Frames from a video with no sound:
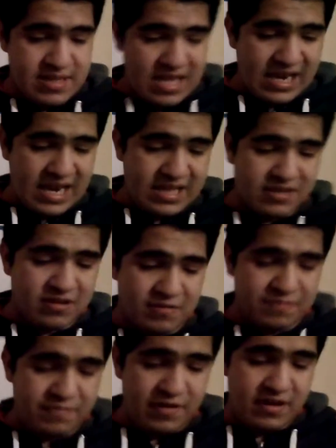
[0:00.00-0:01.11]
They had
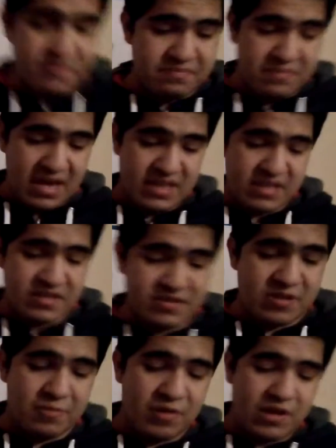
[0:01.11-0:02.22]
conferred by
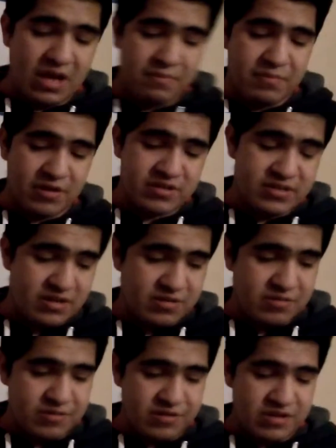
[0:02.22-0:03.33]
Snowball and Boxer,
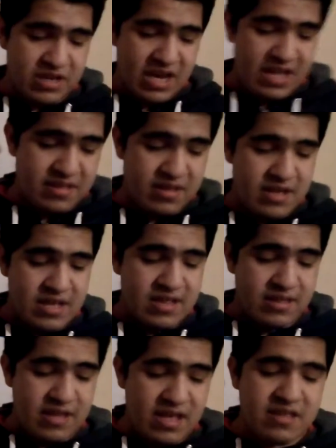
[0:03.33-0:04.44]
who had
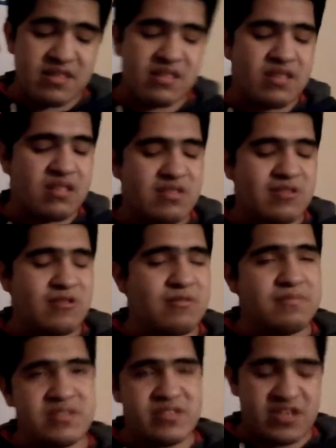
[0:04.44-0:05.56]
death to
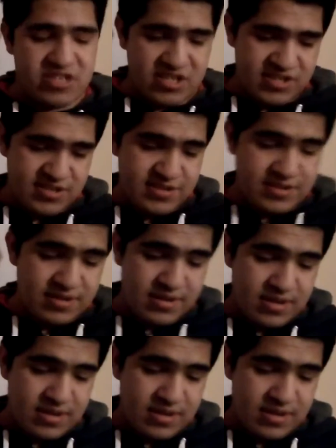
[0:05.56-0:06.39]
Mr. Jones.